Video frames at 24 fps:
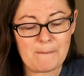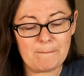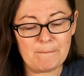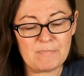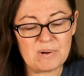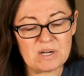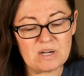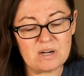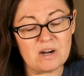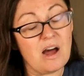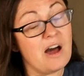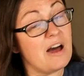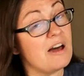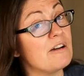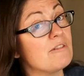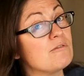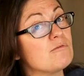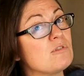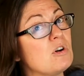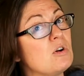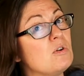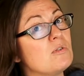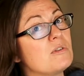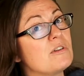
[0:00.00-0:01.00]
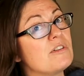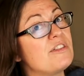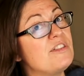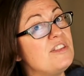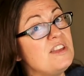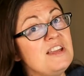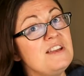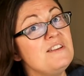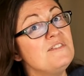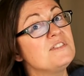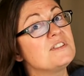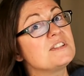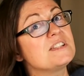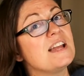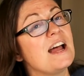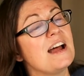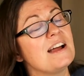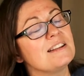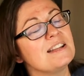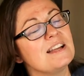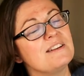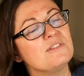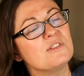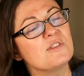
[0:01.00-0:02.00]
but not rogue thieves
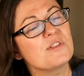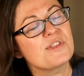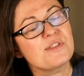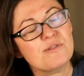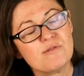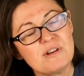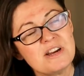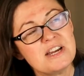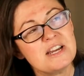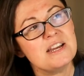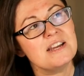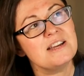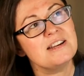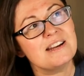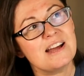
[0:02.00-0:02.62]
at level 3.